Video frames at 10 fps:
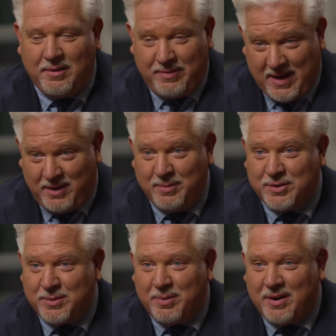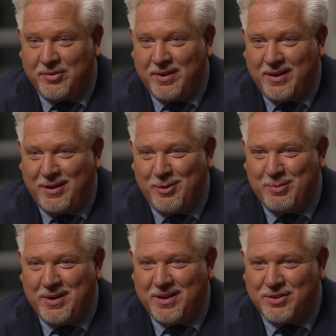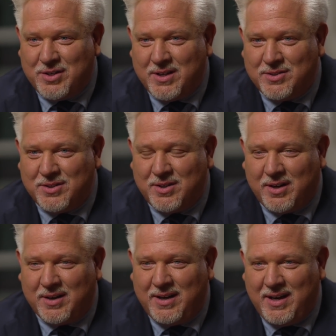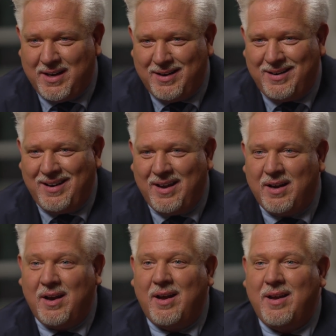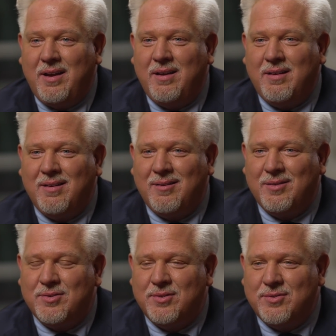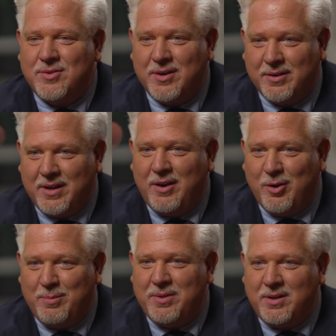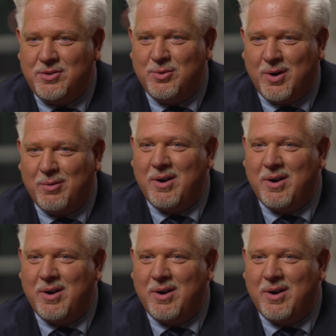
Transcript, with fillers: Thank you, Mr. President. I hope we get a chance to talk again, and I sincerely hope that you are